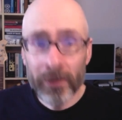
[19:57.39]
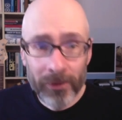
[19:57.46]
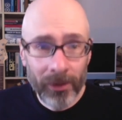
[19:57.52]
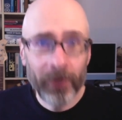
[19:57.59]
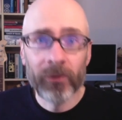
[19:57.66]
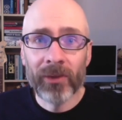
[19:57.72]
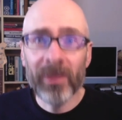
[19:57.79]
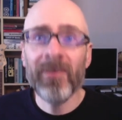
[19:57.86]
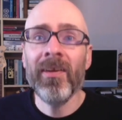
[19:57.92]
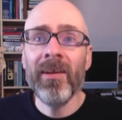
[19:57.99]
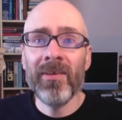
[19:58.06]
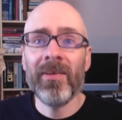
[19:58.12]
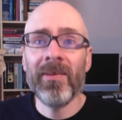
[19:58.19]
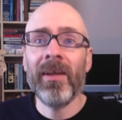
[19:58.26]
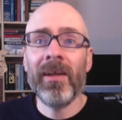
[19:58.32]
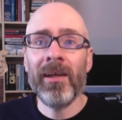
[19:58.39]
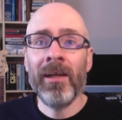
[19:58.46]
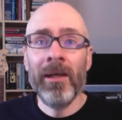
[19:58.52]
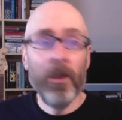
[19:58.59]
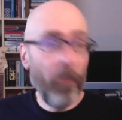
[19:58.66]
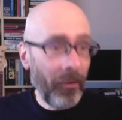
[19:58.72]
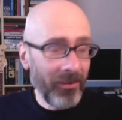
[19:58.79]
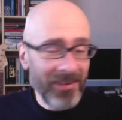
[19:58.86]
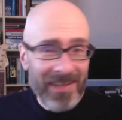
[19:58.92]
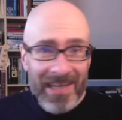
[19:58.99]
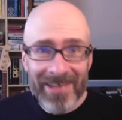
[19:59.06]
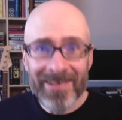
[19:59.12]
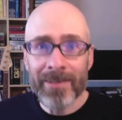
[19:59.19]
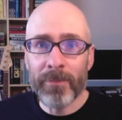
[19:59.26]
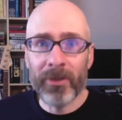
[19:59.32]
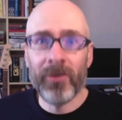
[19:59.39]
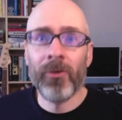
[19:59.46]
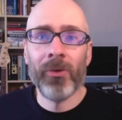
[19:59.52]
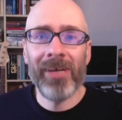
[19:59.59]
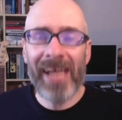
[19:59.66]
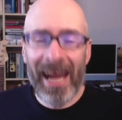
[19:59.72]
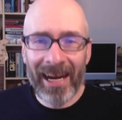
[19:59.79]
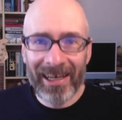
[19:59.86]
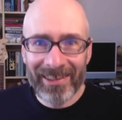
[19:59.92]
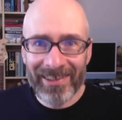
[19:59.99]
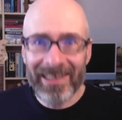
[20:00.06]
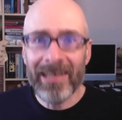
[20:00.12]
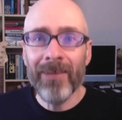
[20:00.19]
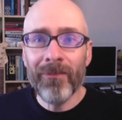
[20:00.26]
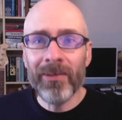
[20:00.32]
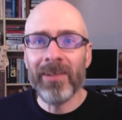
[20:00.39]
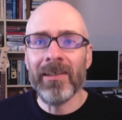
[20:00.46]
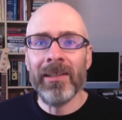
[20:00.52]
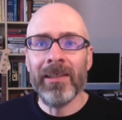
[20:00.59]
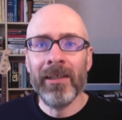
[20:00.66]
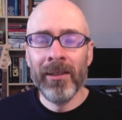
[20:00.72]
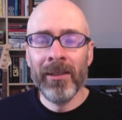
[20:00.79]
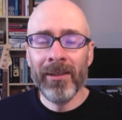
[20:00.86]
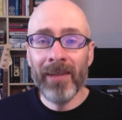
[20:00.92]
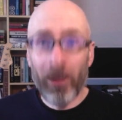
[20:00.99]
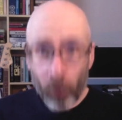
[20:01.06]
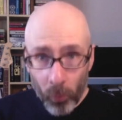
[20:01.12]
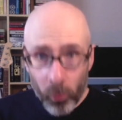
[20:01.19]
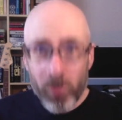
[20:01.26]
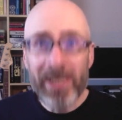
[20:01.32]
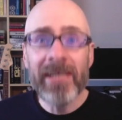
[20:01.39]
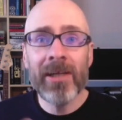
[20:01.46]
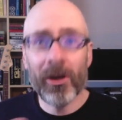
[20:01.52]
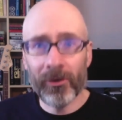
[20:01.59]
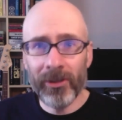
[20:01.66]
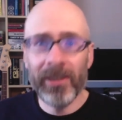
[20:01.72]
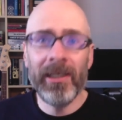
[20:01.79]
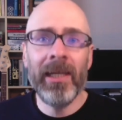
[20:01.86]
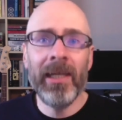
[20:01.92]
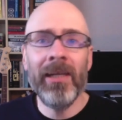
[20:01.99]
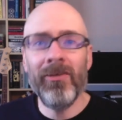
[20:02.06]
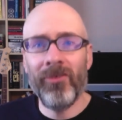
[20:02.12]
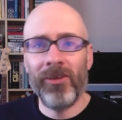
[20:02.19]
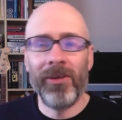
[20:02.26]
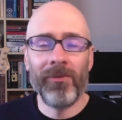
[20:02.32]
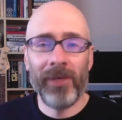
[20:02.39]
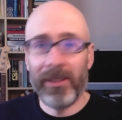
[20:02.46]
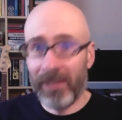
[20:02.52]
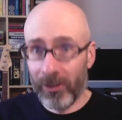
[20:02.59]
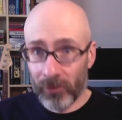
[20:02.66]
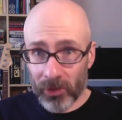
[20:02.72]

No, this is a participatory activity that we are engaged in right now.